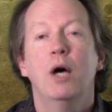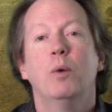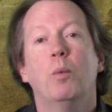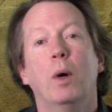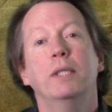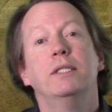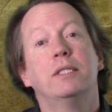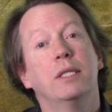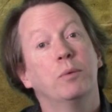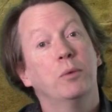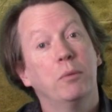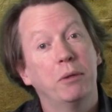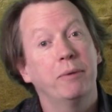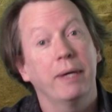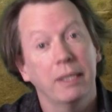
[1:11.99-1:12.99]
ones that
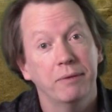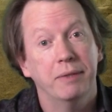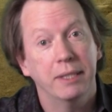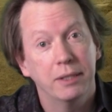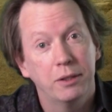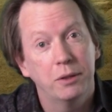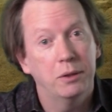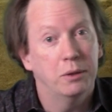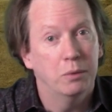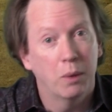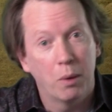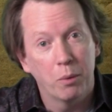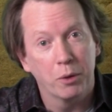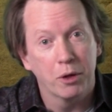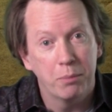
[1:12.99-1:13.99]
will be relevant to
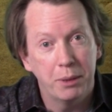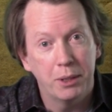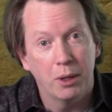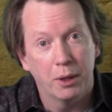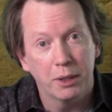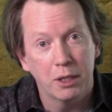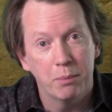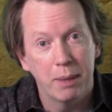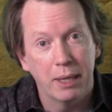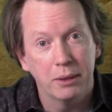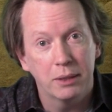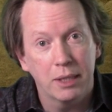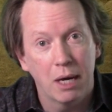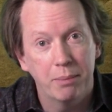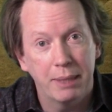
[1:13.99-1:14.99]
what we're going to be talking
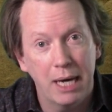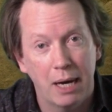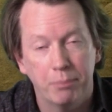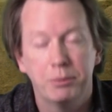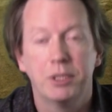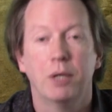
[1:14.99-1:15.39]
about coming up.